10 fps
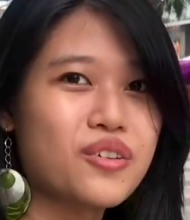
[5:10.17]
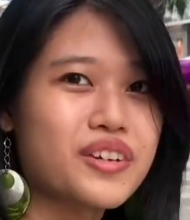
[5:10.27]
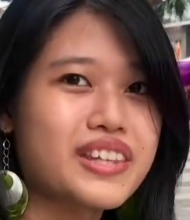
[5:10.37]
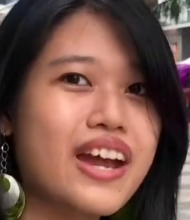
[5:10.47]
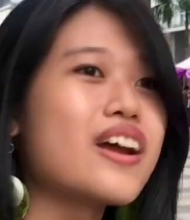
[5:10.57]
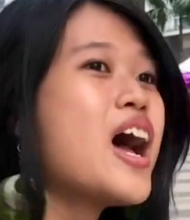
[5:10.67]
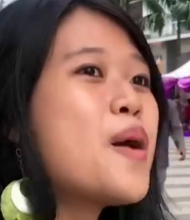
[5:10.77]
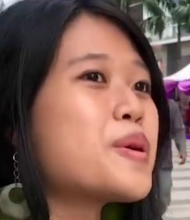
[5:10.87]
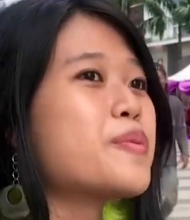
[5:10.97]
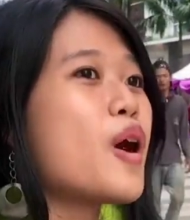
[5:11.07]
over there.
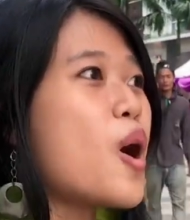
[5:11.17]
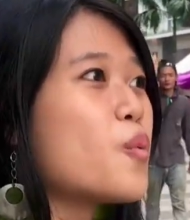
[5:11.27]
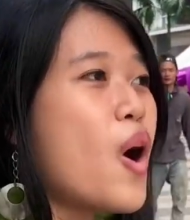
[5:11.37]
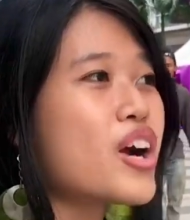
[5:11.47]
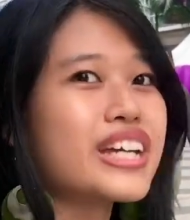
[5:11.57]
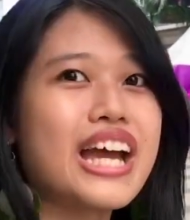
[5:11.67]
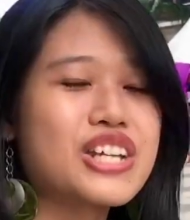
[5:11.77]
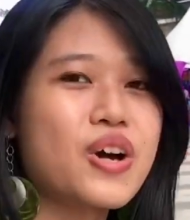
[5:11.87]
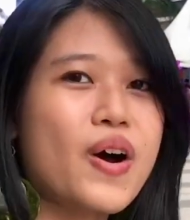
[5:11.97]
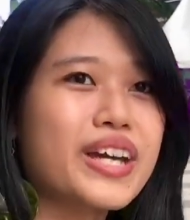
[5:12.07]
People are walking and
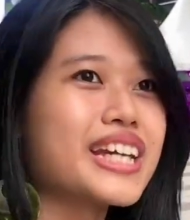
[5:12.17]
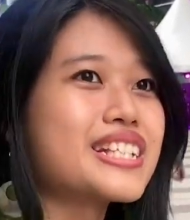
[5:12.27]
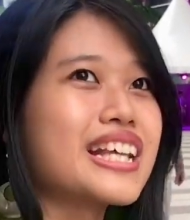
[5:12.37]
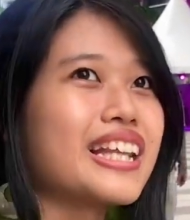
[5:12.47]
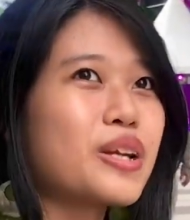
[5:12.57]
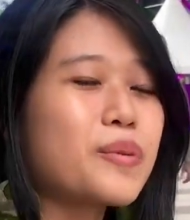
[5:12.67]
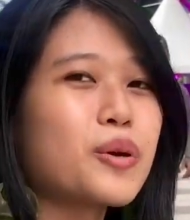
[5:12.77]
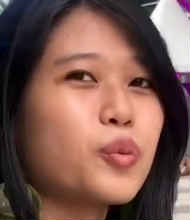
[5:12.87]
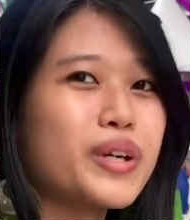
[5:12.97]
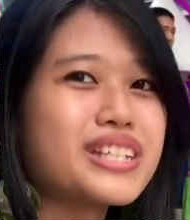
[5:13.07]
talking. It's a little bit
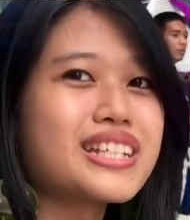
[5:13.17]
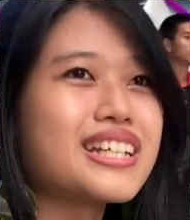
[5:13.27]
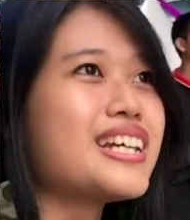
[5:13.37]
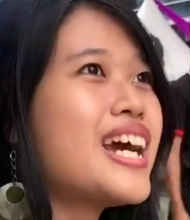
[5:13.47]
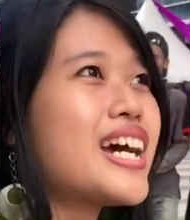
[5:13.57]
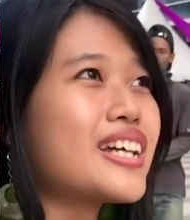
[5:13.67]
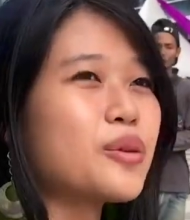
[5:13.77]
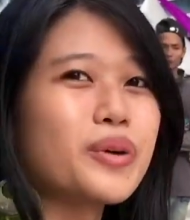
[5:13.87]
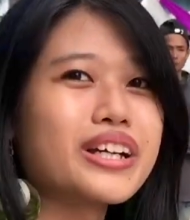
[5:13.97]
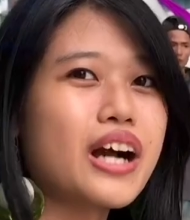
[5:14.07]
windy and the
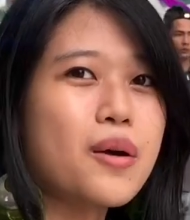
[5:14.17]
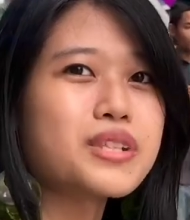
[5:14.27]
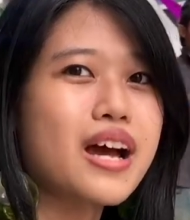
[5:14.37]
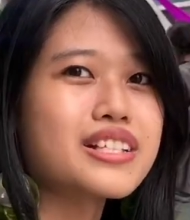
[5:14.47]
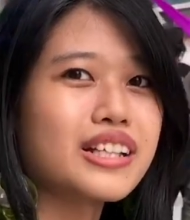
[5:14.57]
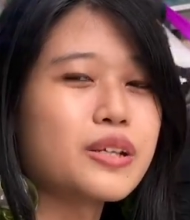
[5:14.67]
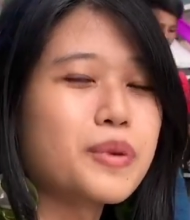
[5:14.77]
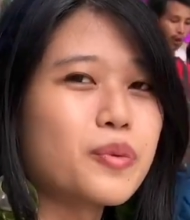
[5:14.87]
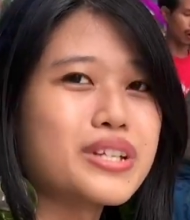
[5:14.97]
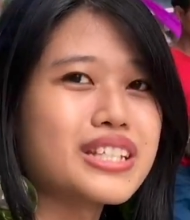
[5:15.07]
wind comes down. It's a little
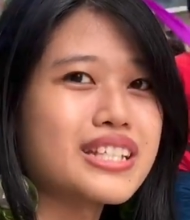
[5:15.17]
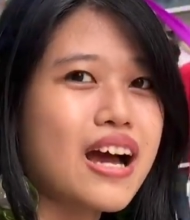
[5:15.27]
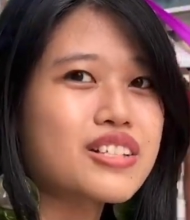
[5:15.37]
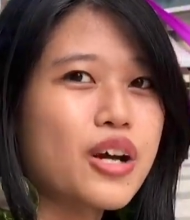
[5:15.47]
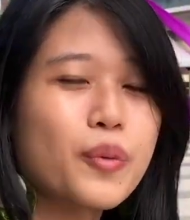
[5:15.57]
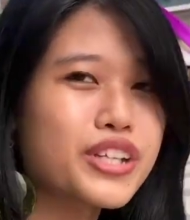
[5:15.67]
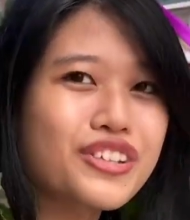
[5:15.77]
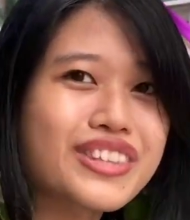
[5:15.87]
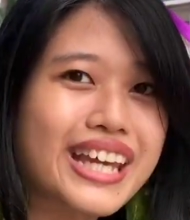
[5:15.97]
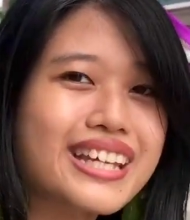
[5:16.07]
bit windy now. So what do you
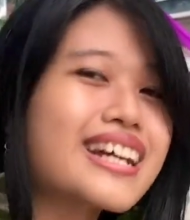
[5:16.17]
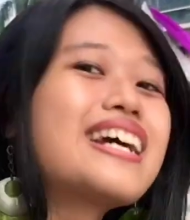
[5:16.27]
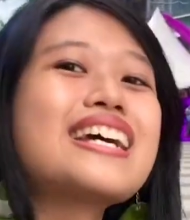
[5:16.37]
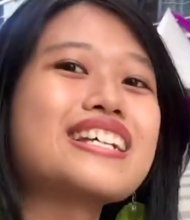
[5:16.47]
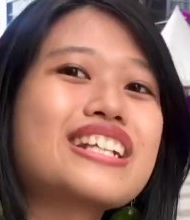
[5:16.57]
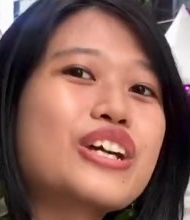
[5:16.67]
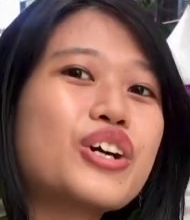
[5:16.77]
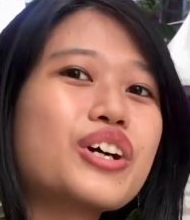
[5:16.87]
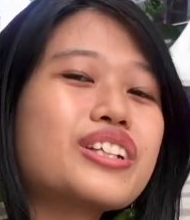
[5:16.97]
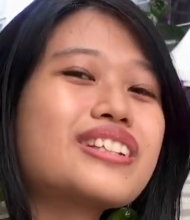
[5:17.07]
think? Is it
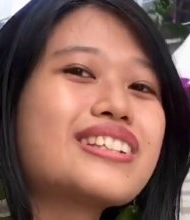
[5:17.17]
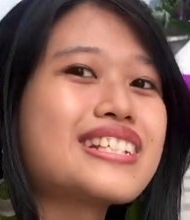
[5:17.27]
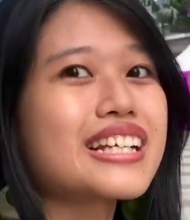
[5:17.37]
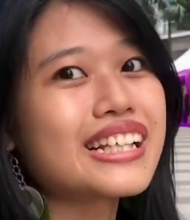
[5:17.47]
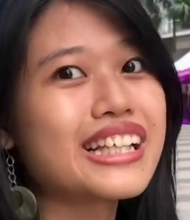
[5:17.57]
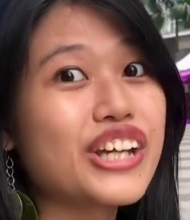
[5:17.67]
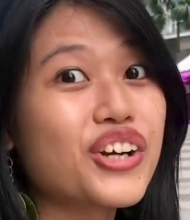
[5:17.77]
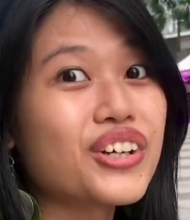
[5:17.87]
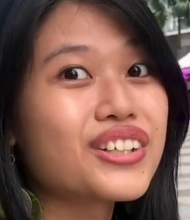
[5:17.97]
good? Is it clear?